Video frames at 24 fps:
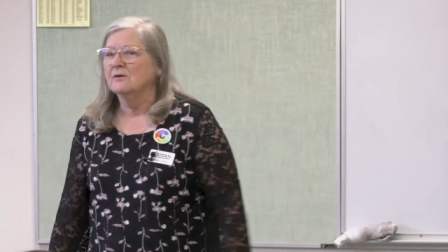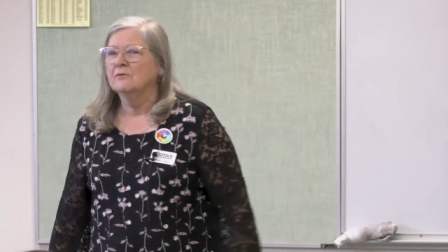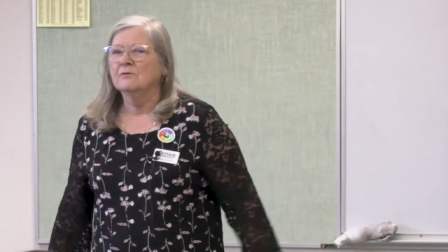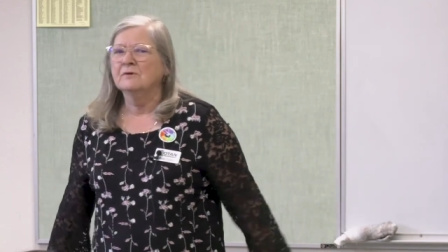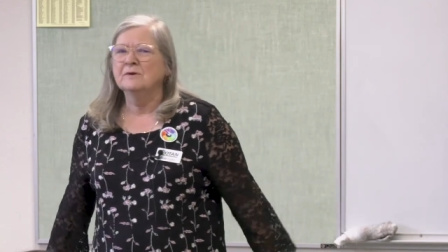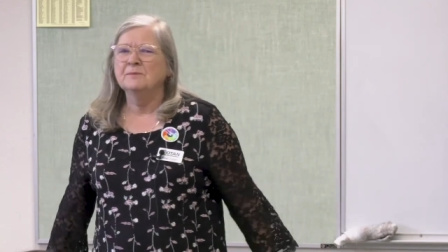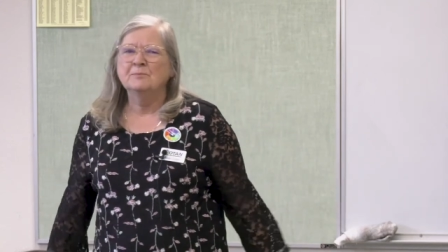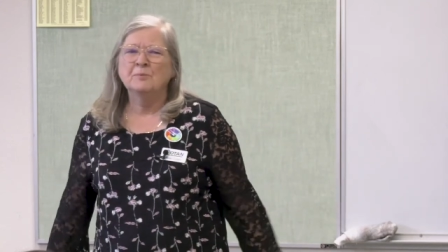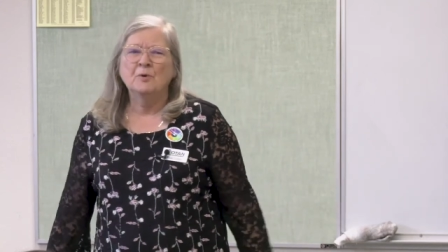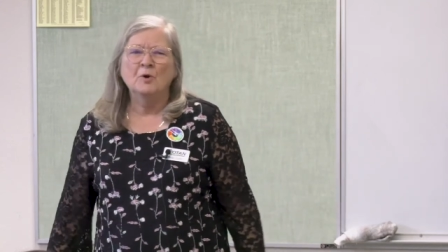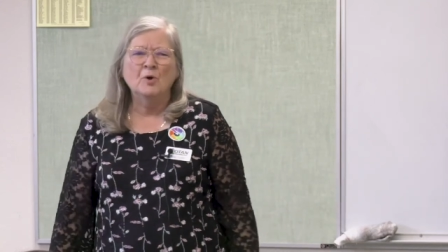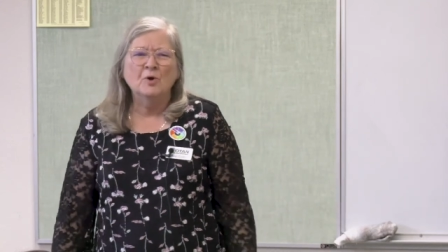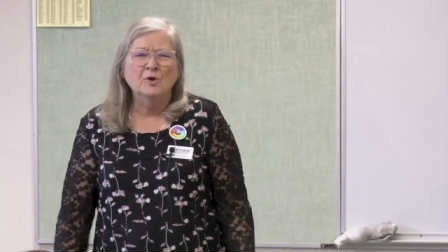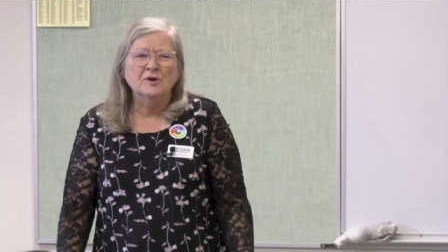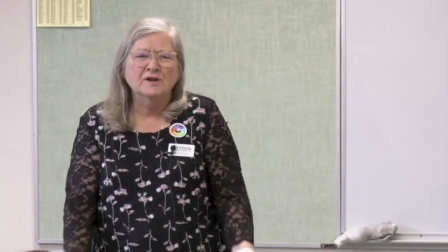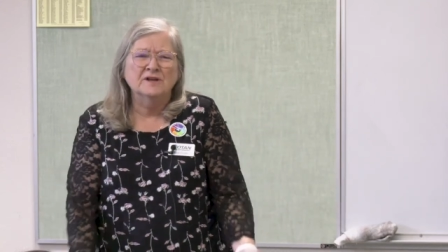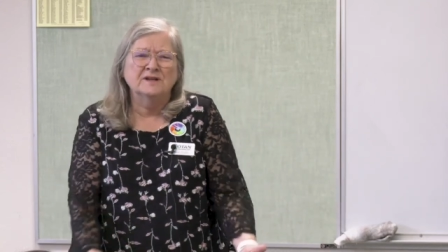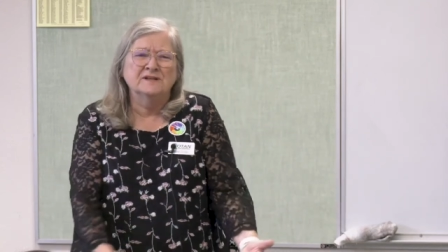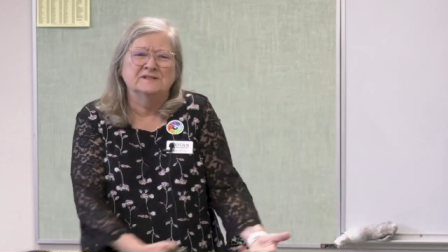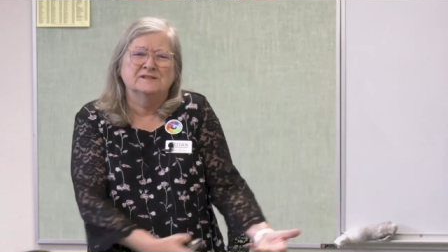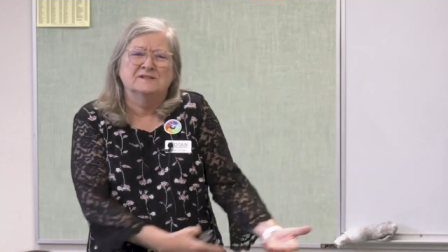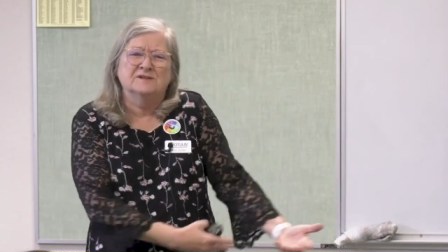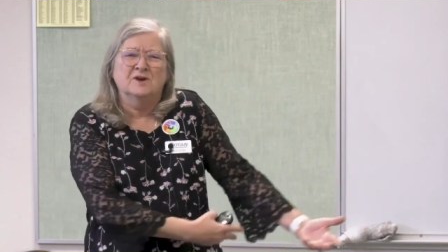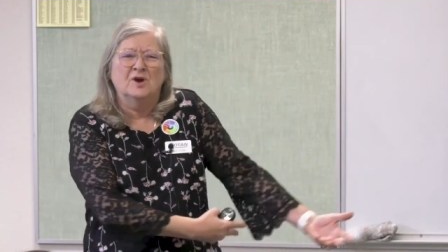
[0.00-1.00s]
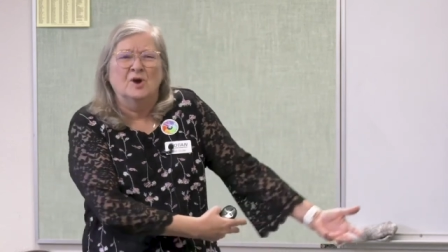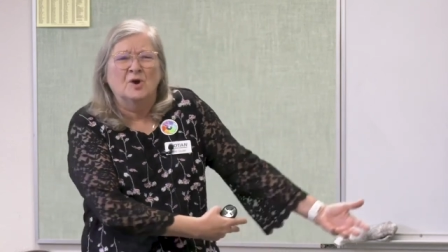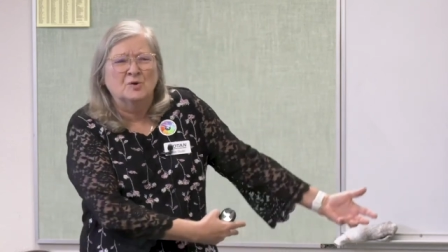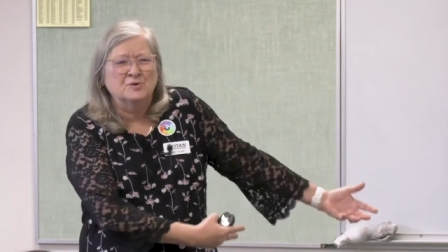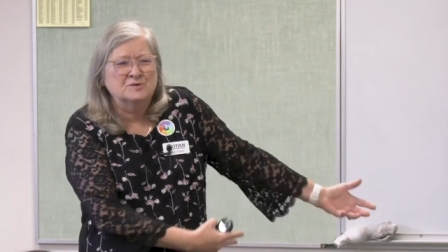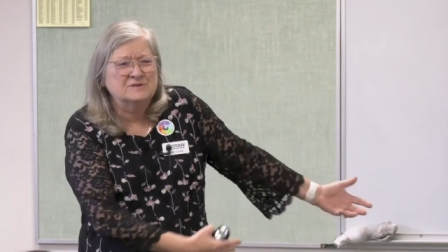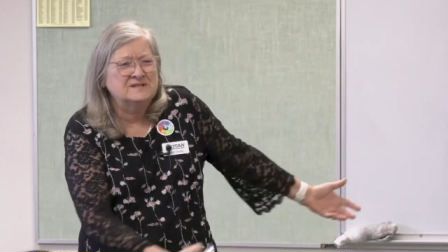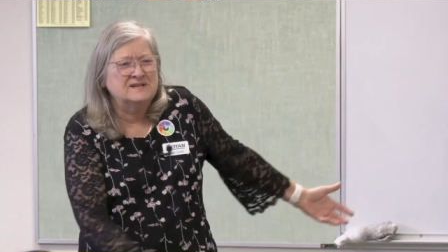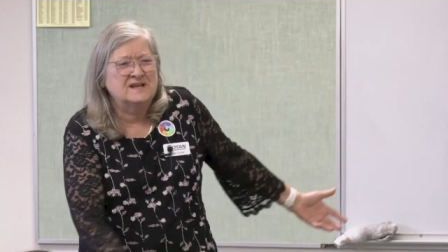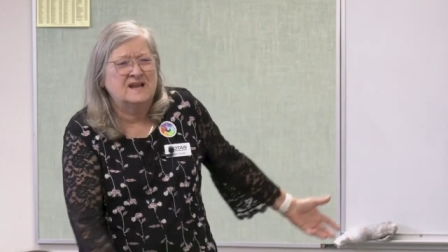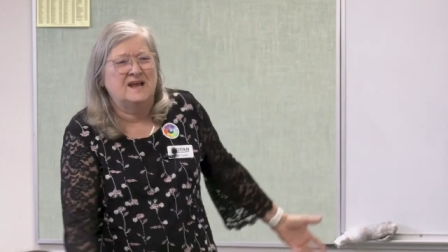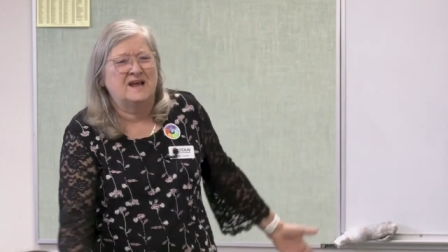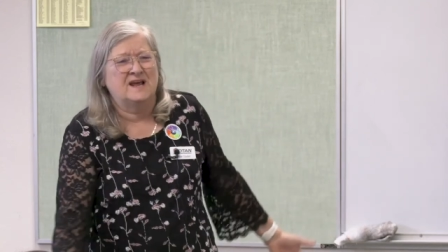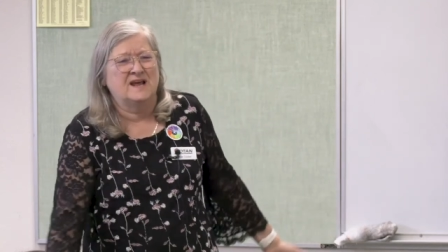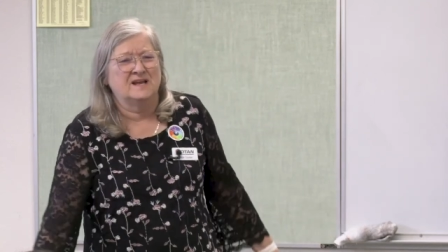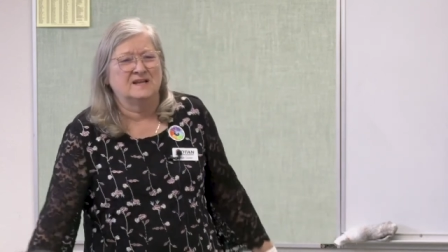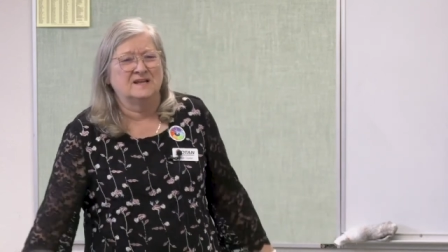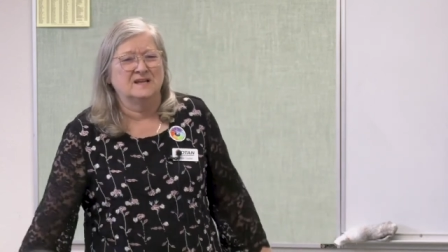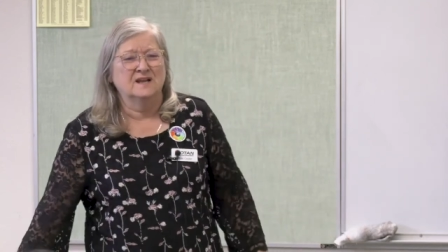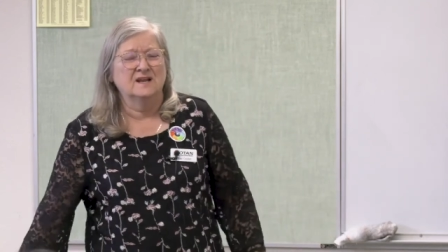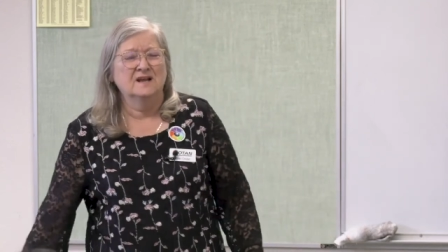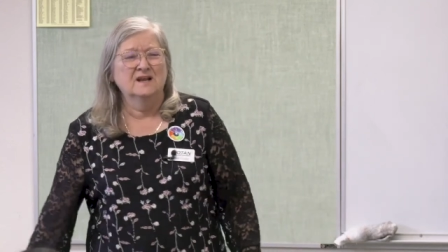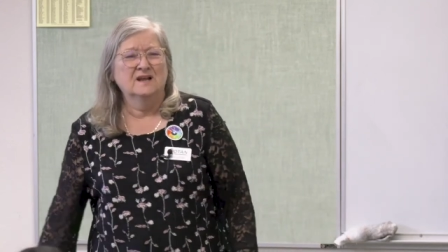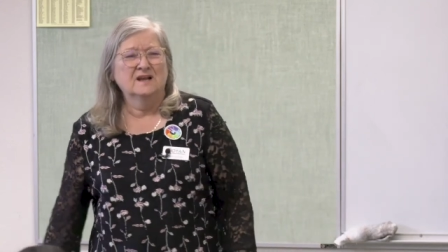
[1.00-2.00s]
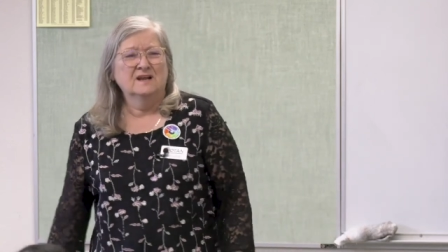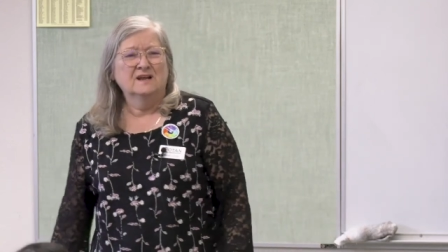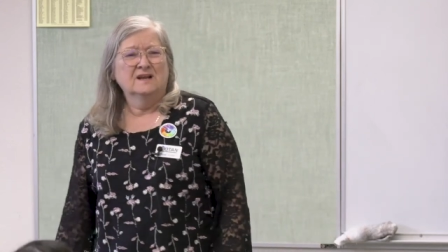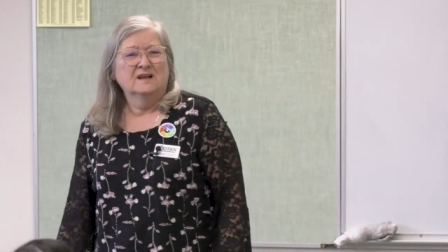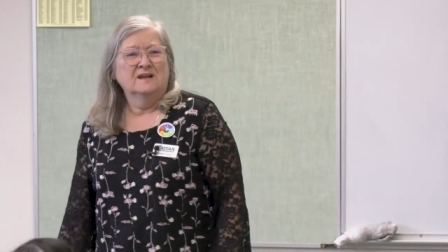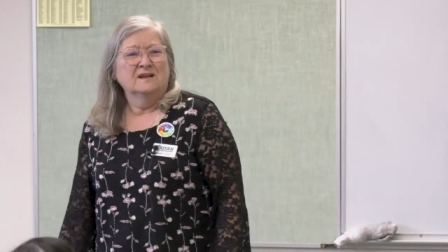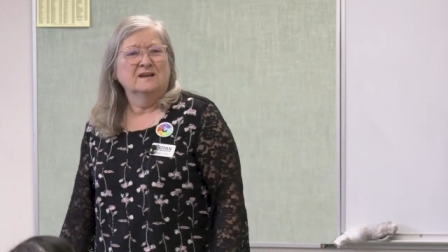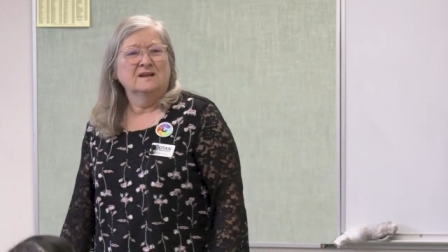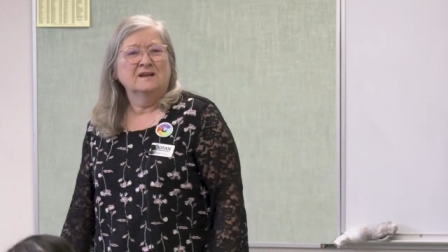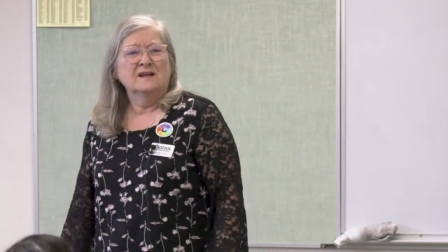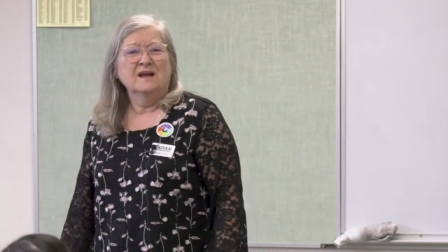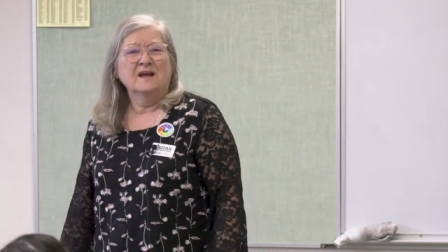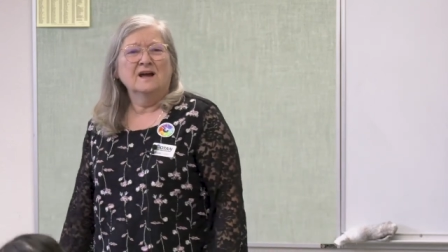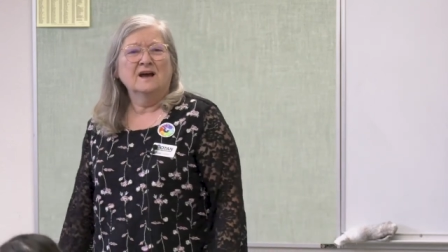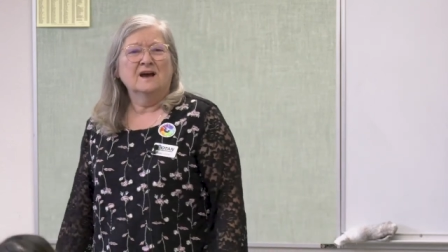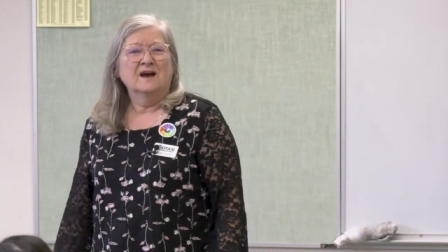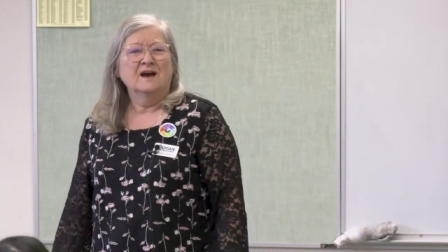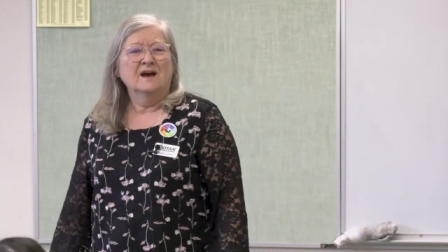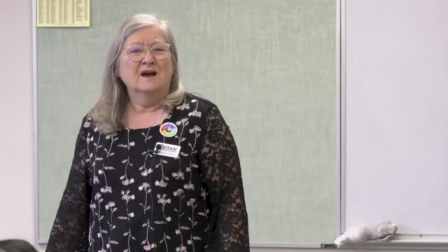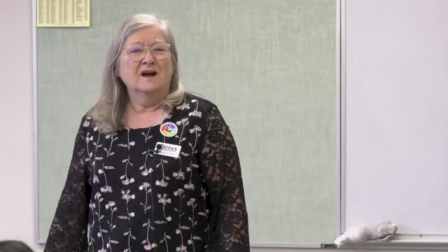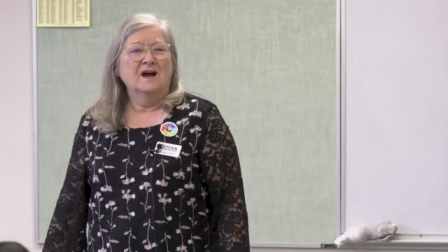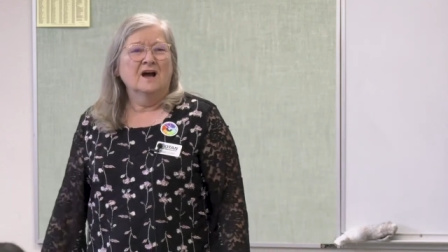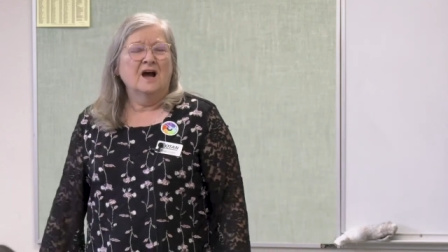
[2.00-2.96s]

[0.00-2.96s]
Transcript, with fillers: report it to OTAN. Yeah.